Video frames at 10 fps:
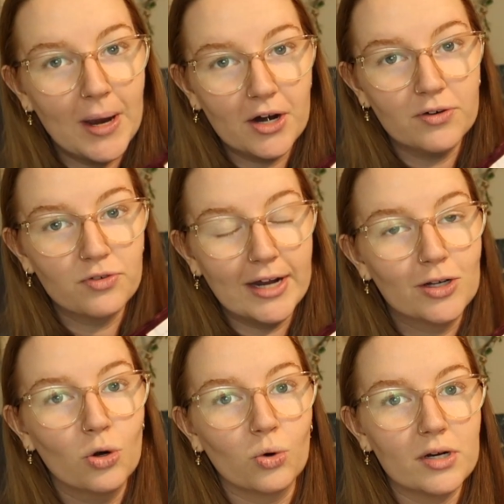pair of
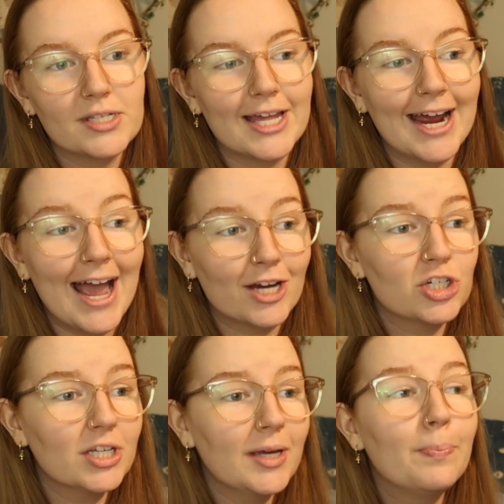red cords that I
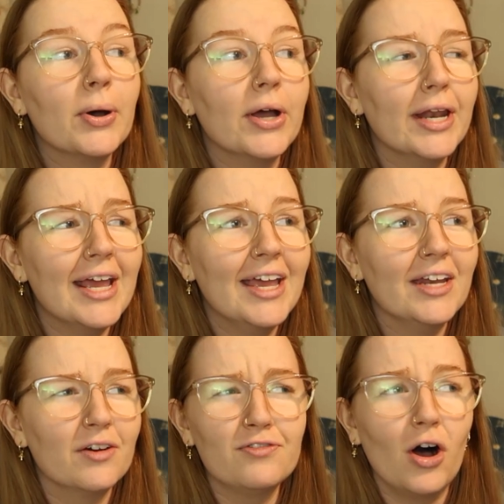actually put
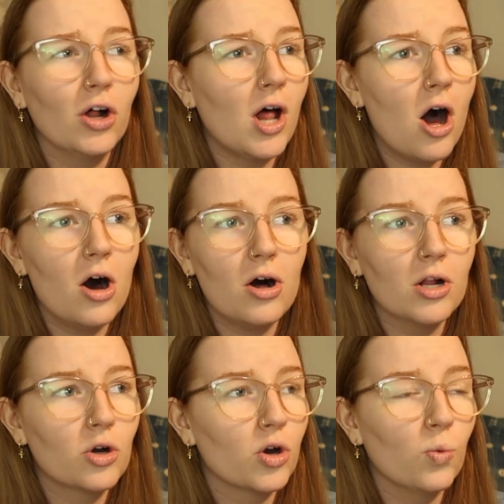in a fall
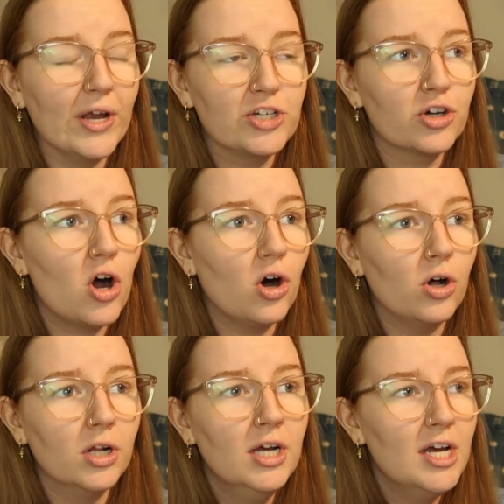haul or a winter
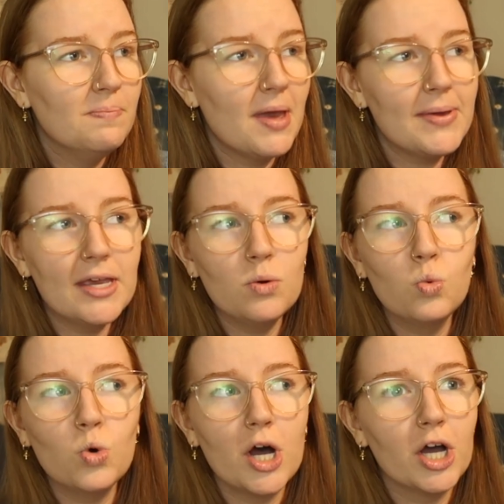haul maybe
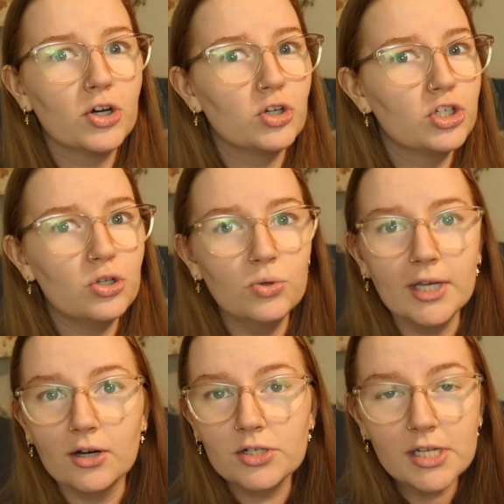one or two
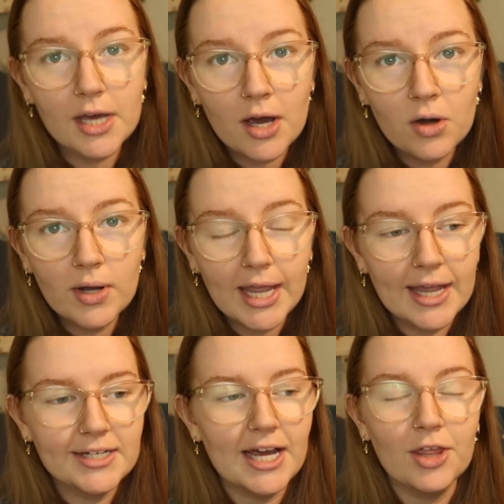years ago
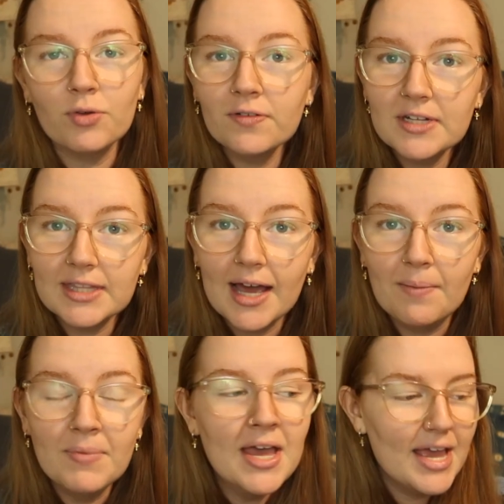and I thrifted
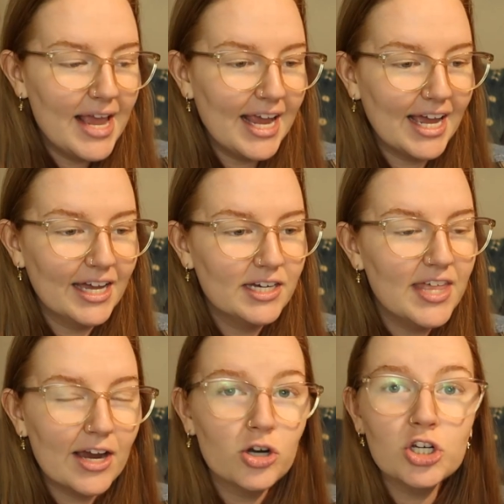them and
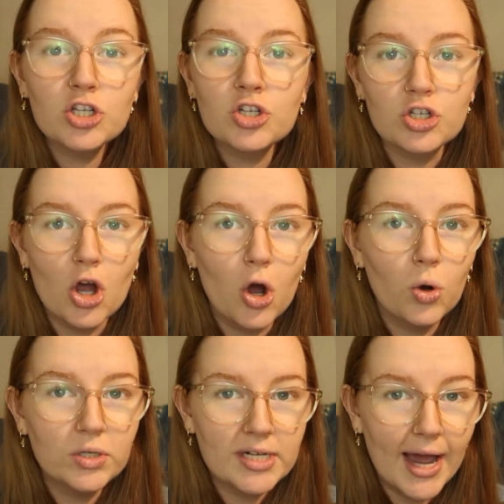they're just
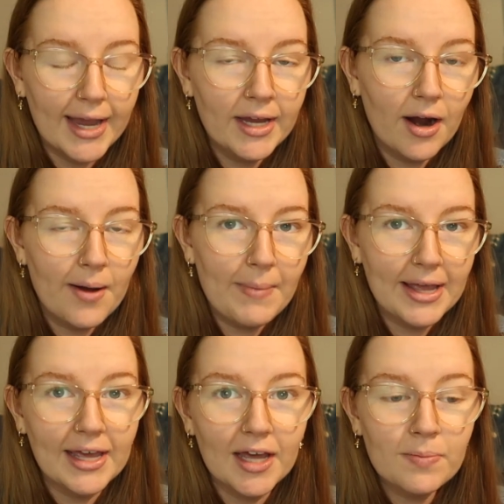so tight on
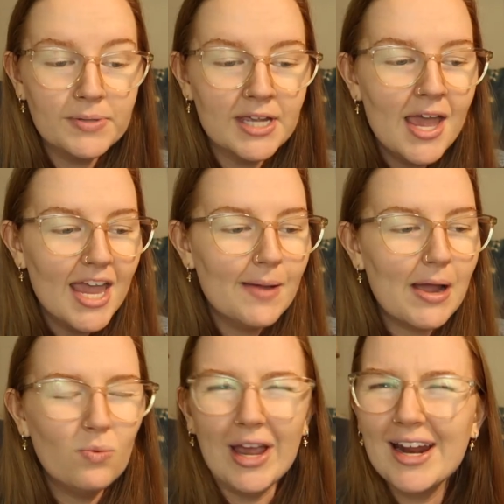my hips and
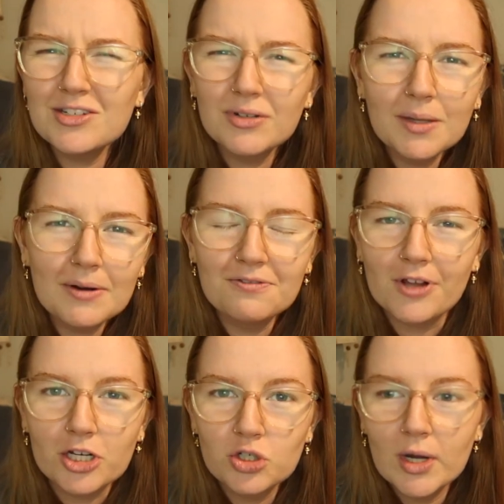my weight has really been
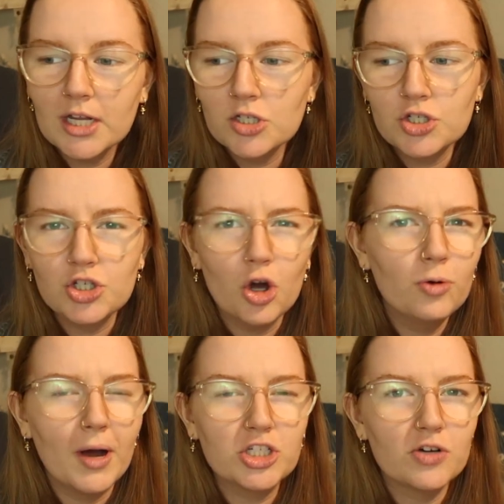fluctuating
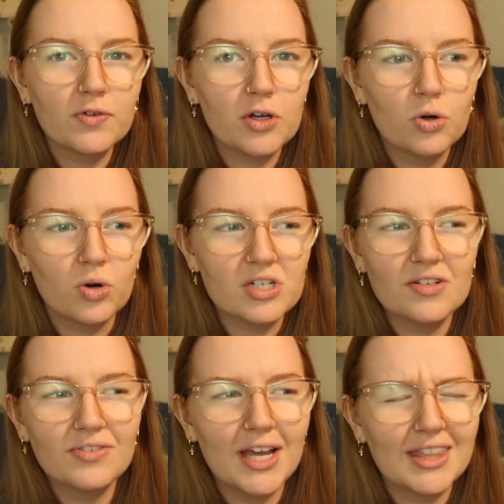so much over the course
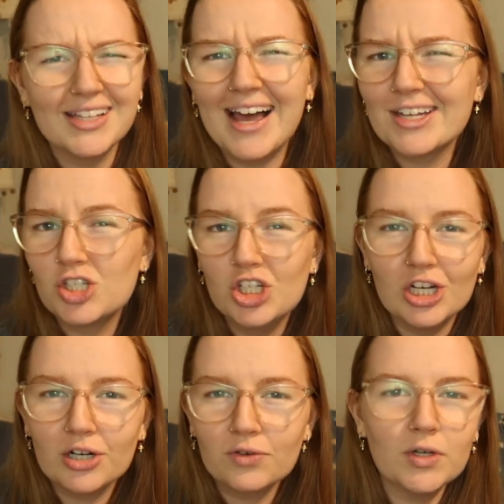of like the last
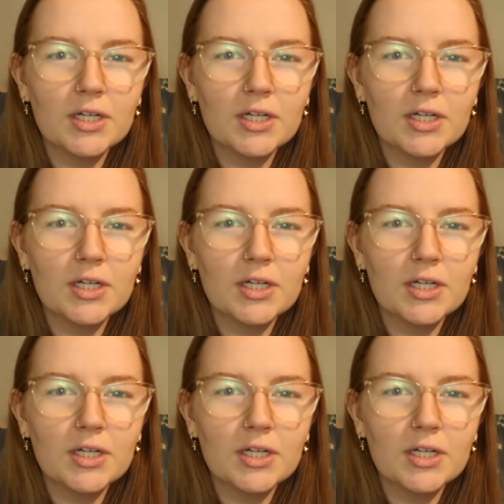year